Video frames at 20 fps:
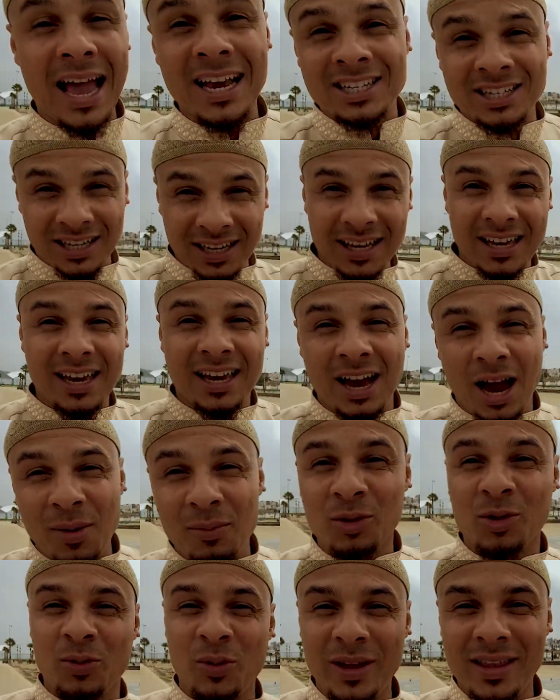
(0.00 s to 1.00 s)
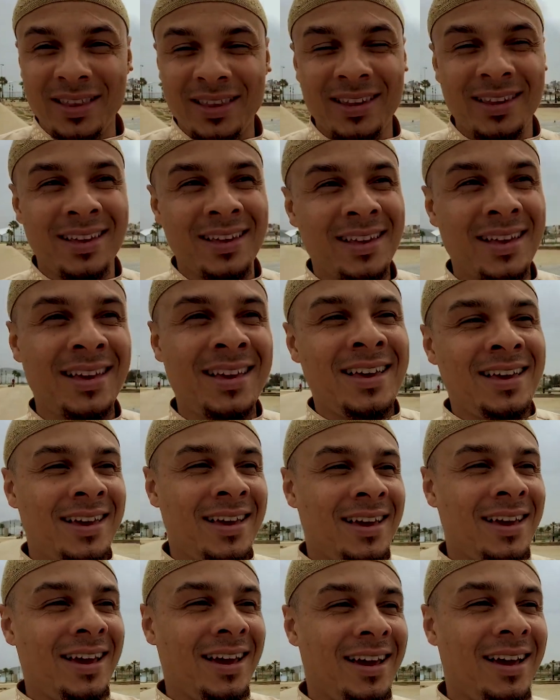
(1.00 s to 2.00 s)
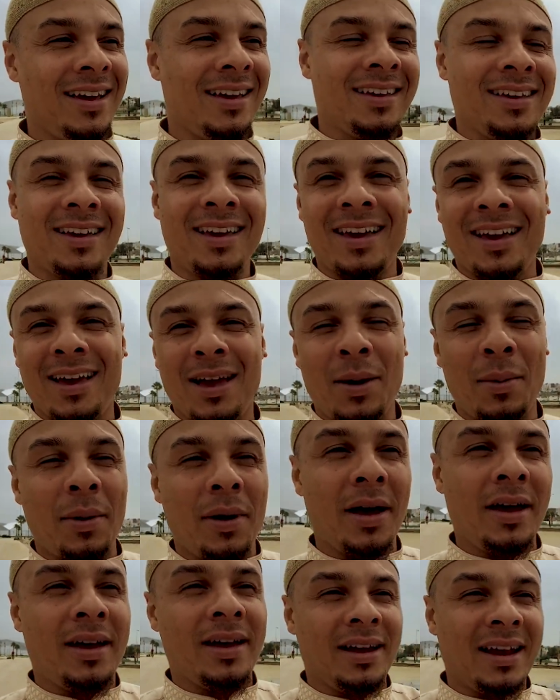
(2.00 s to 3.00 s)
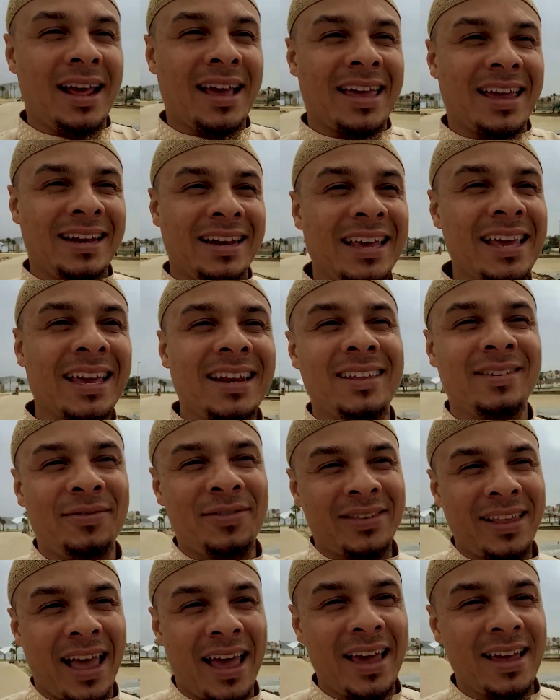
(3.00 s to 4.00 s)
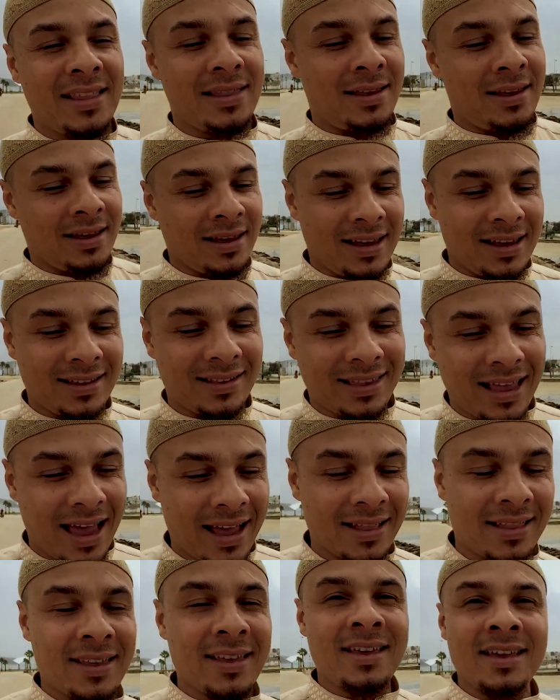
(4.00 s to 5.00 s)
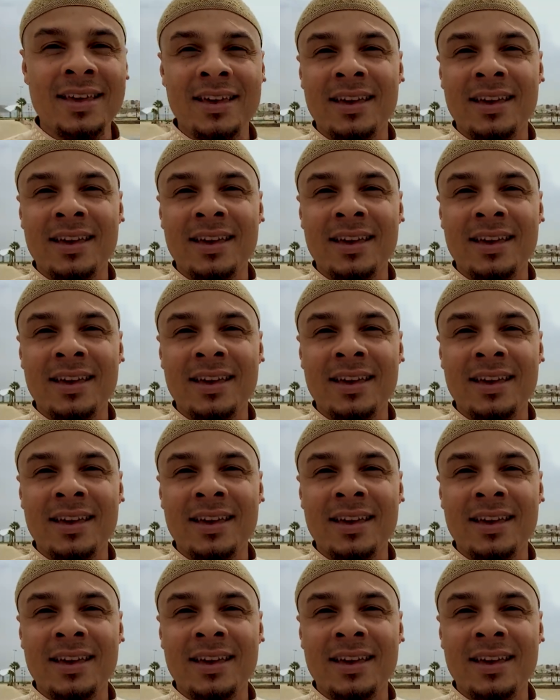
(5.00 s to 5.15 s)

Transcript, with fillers: actually it comes with a, a, a, like a negative side is that